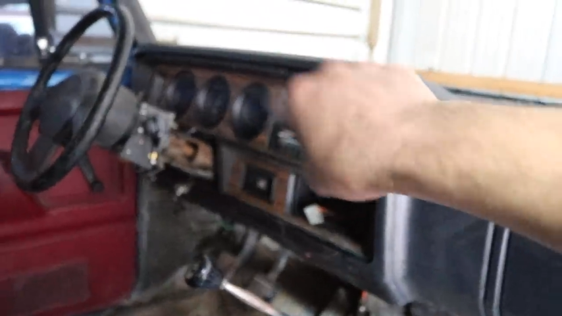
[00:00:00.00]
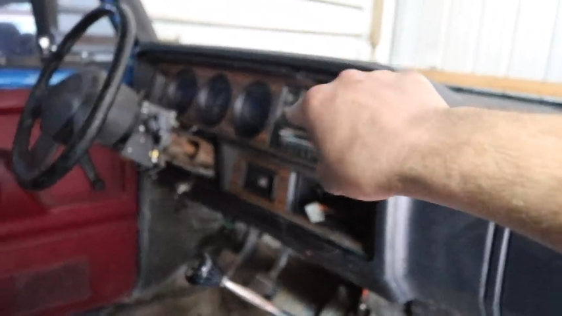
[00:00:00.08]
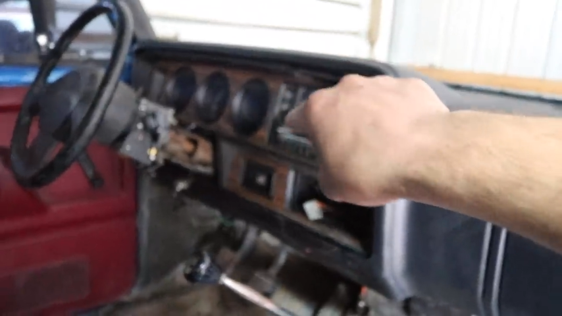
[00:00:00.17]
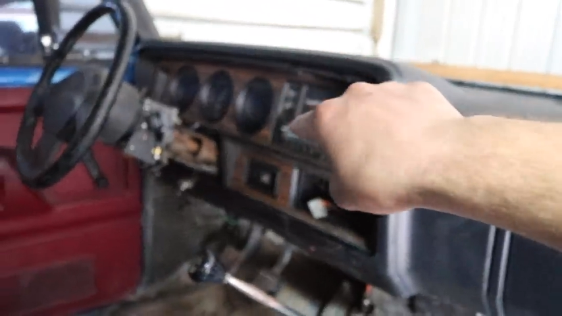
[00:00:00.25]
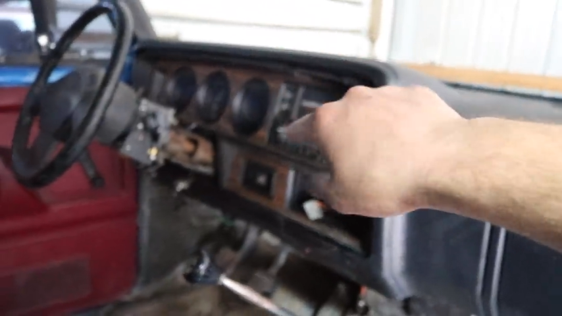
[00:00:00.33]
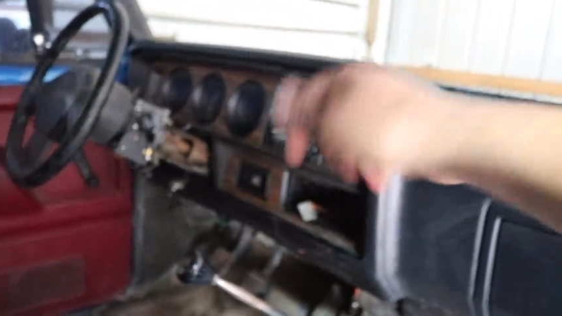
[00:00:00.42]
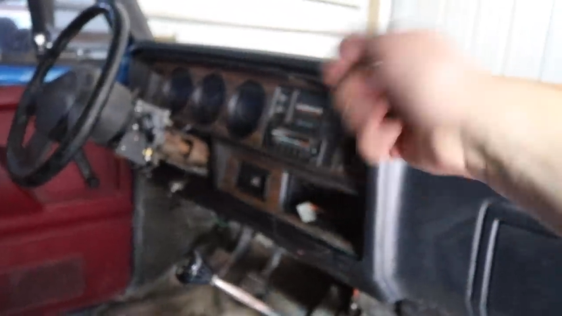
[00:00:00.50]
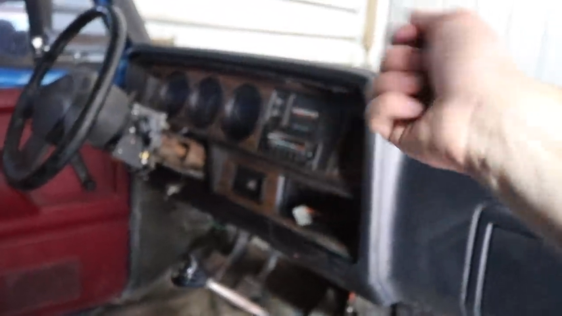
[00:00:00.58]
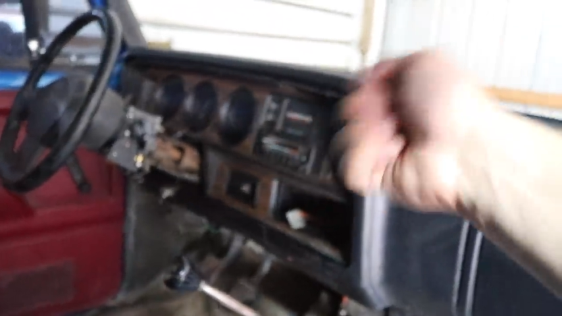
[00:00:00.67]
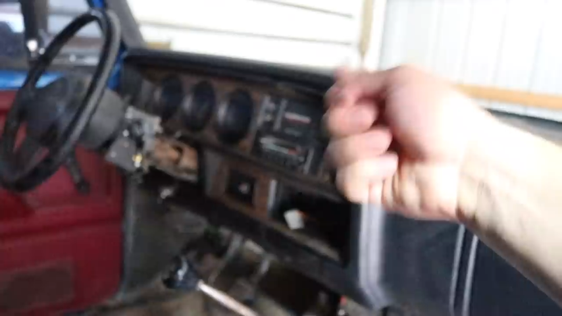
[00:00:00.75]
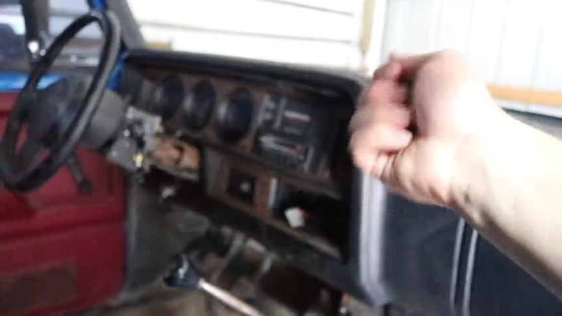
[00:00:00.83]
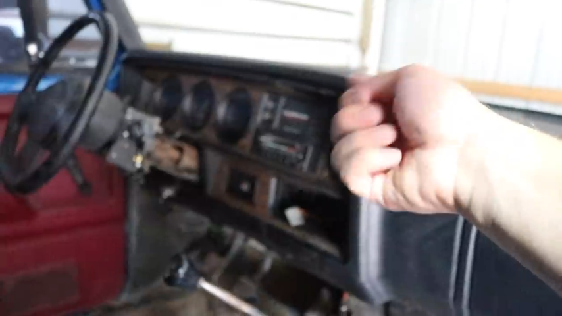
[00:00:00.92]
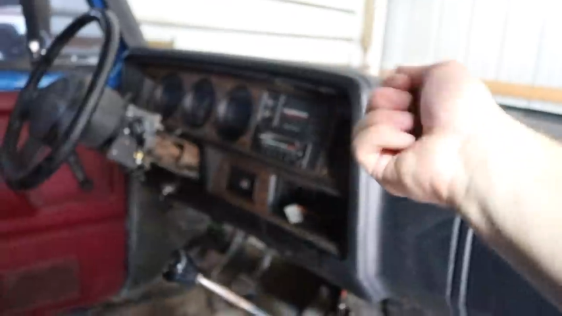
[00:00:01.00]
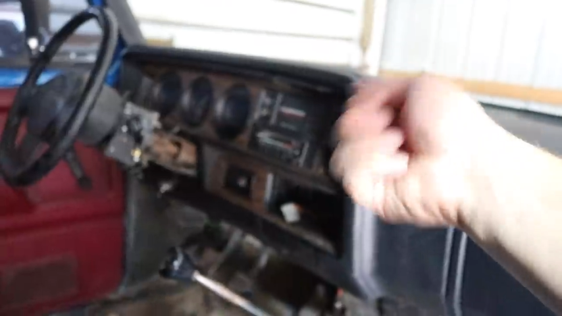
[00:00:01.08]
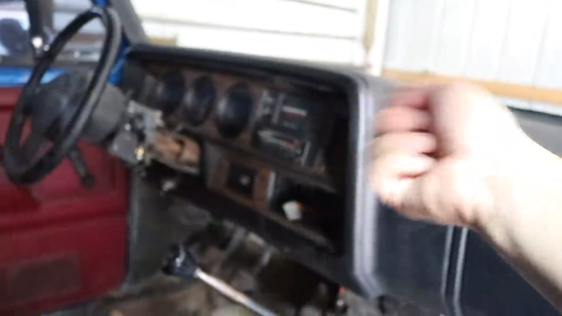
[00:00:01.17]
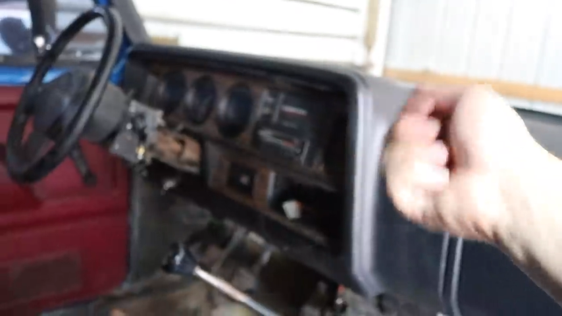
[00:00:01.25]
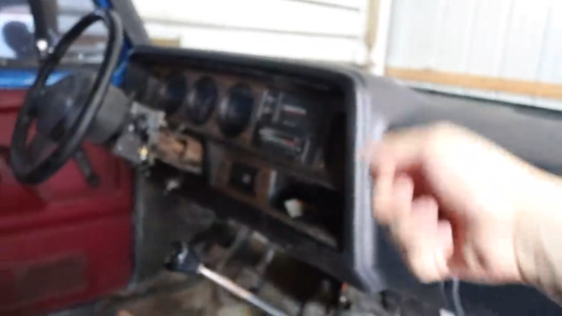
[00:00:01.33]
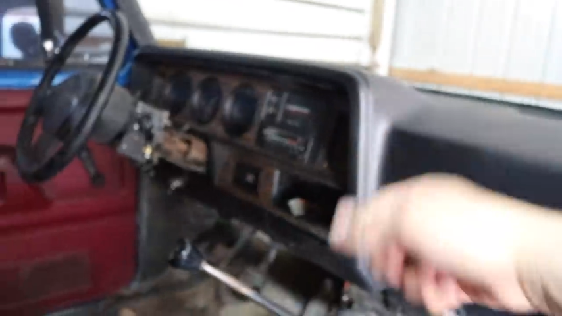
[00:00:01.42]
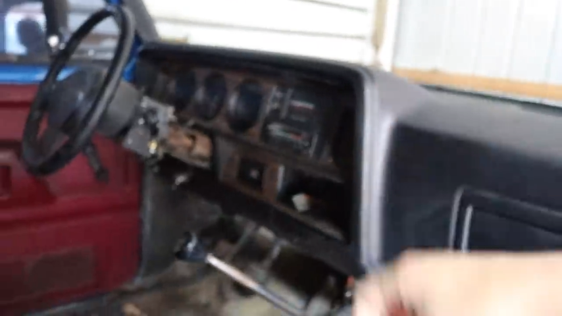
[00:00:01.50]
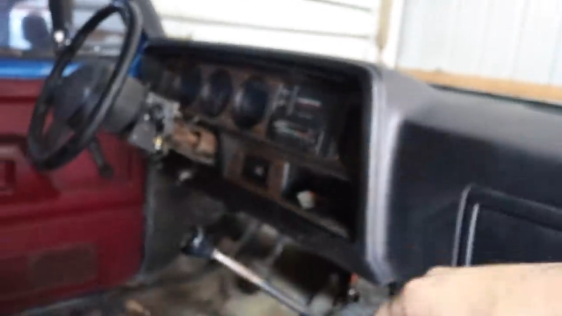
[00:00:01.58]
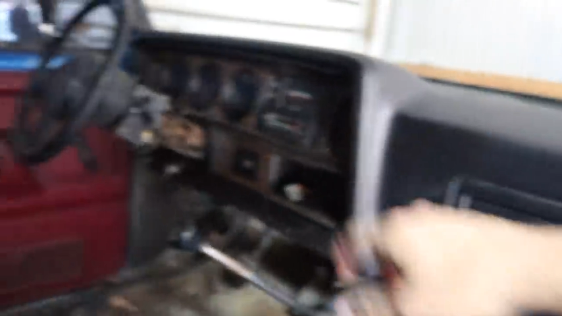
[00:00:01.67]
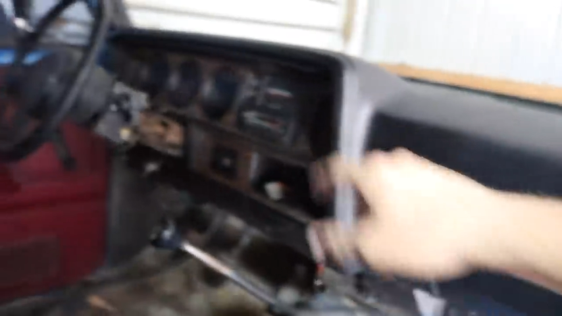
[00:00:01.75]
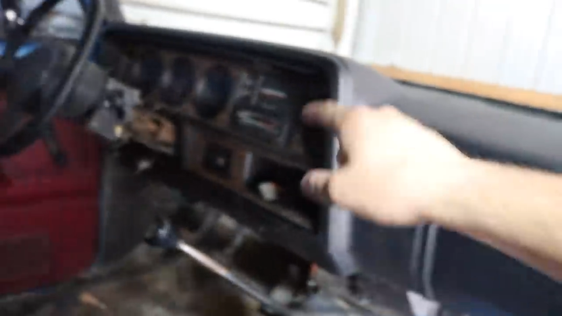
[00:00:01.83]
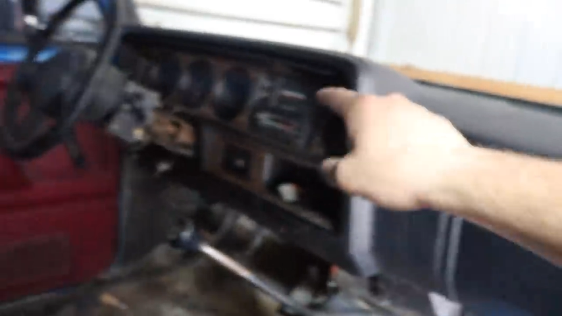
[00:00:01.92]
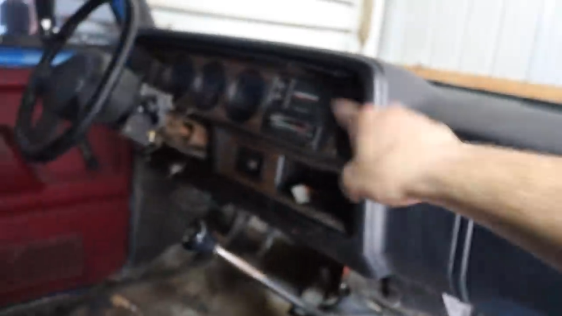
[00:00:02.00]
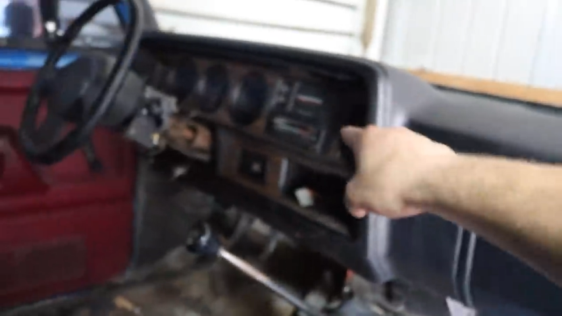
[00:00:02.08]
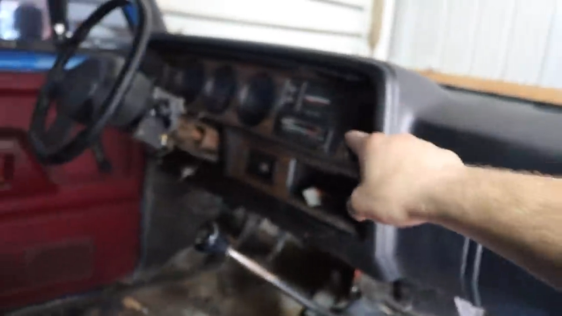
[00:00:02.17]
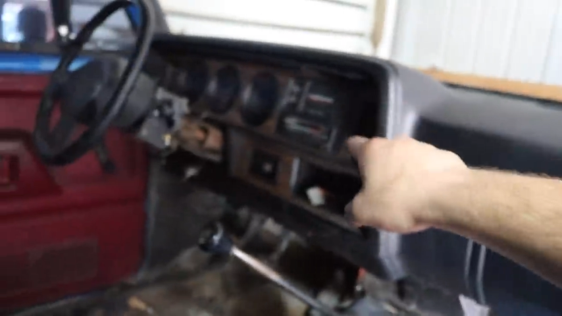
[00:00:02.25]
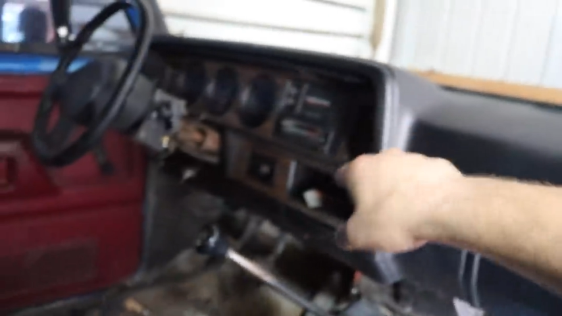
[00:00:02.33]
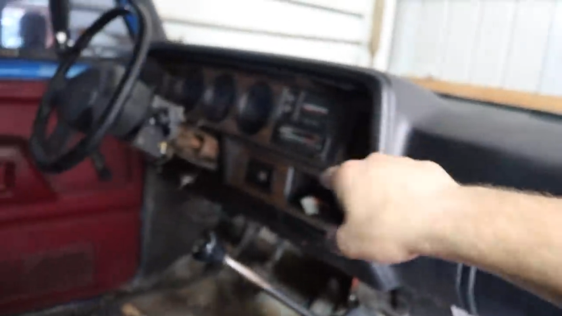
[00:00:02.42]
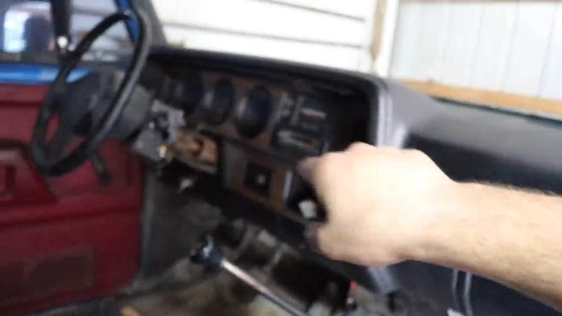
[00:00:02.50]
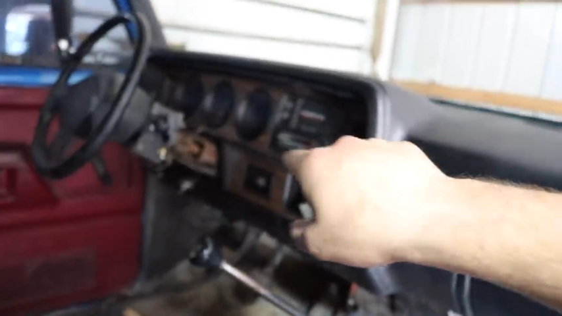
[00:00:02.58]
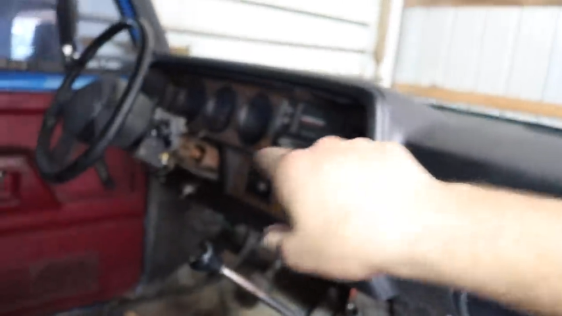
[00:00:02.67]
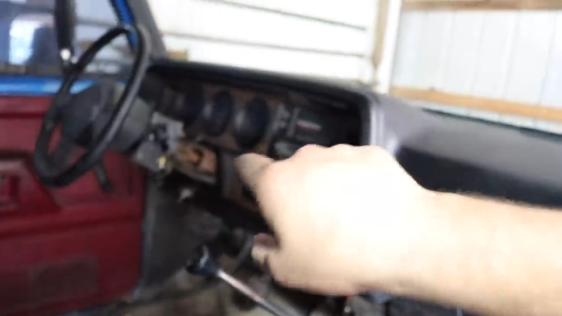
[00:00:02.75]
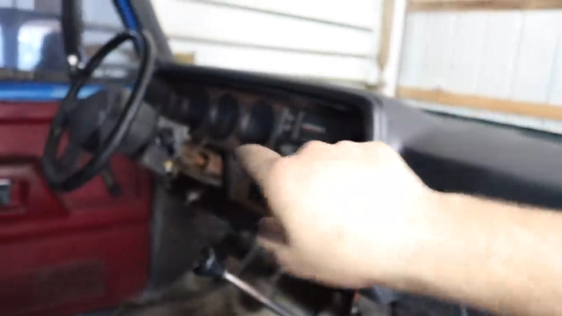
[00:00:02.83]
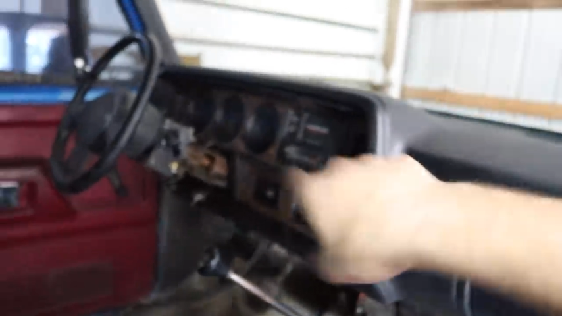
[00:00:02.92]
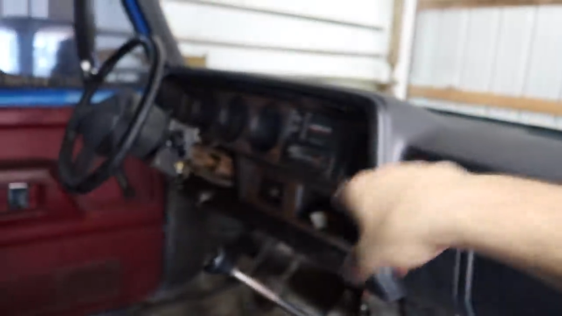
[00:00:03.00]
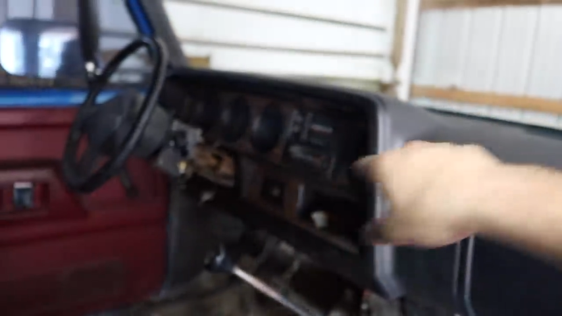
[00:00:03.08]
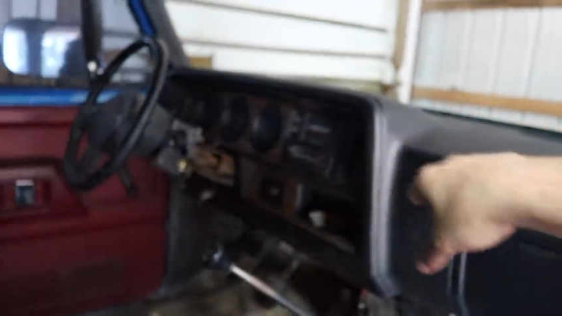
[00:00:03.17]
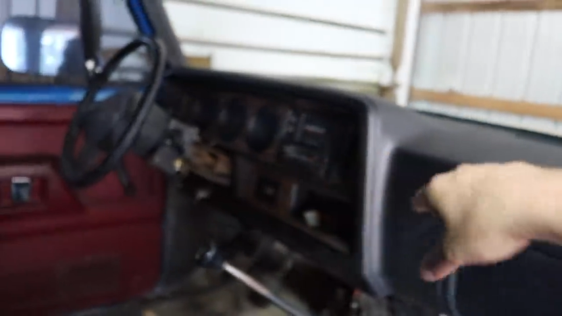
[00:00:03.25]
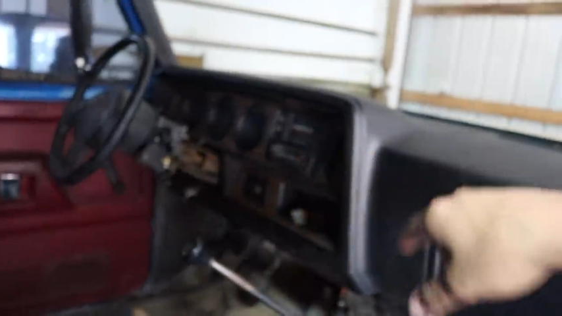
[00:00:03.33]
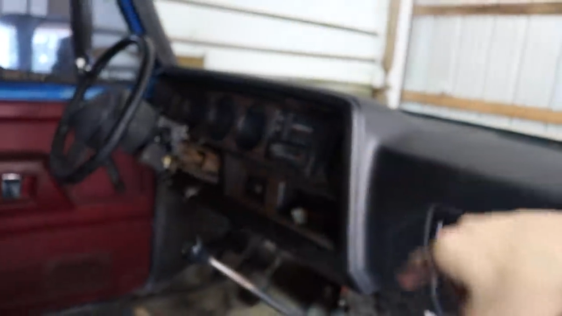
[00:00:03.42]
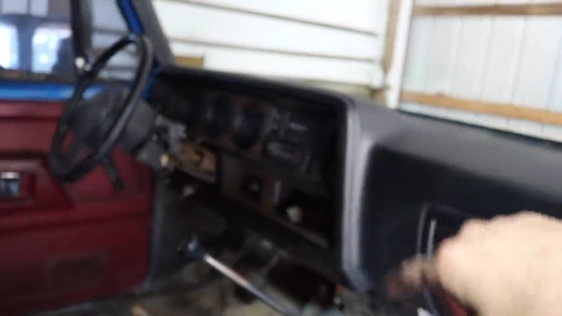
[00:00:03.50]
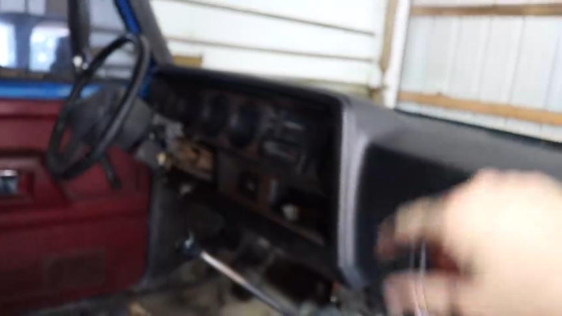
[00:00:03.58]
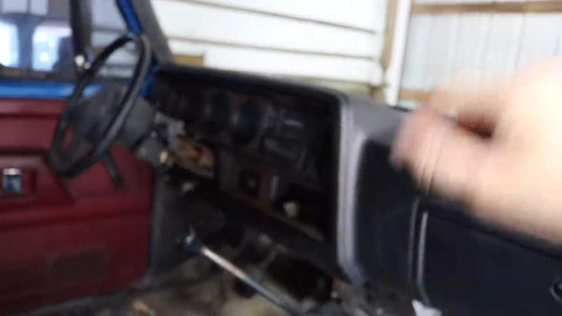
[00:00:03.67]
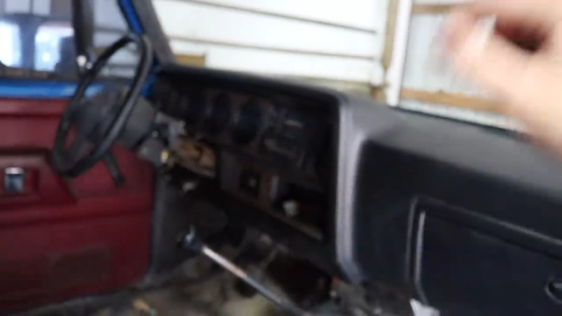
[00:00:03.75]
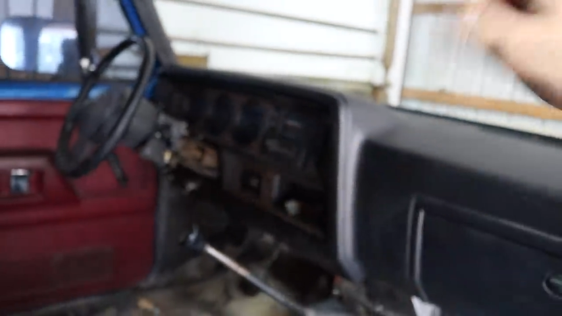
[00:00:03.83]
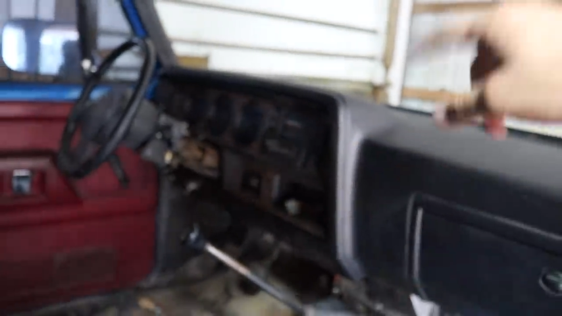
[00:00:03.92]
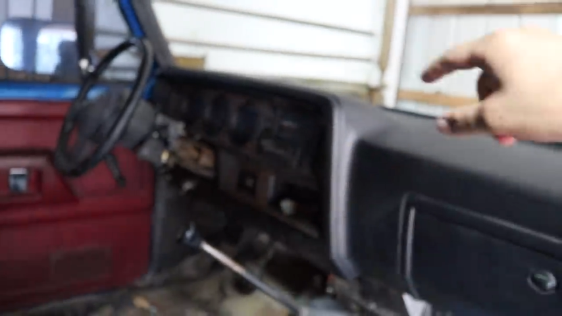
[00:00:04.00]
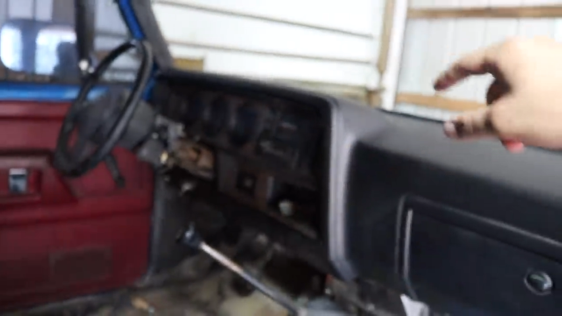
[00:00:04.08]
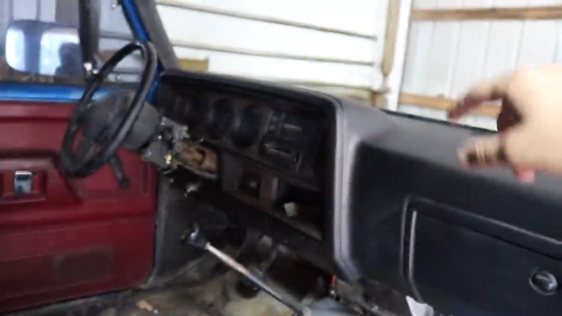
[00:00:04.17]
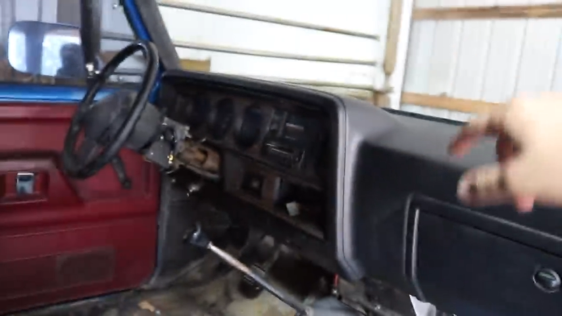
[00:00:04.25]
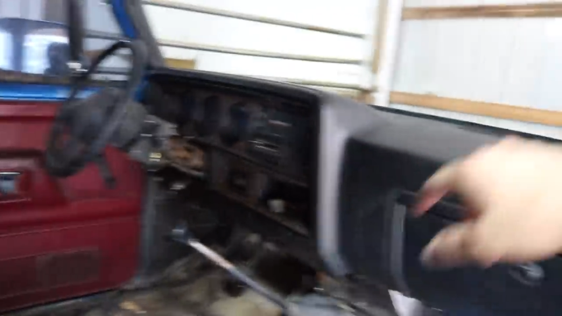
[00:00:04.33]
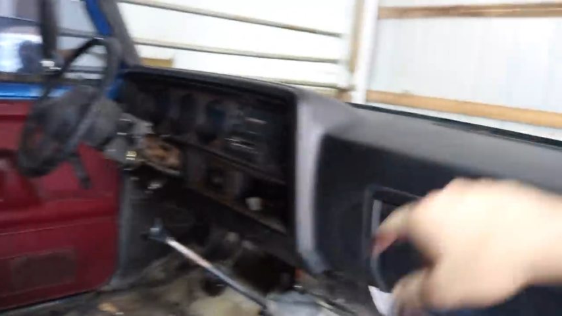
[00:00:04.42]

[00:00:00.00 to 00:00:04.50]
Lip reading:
(no speaker visible)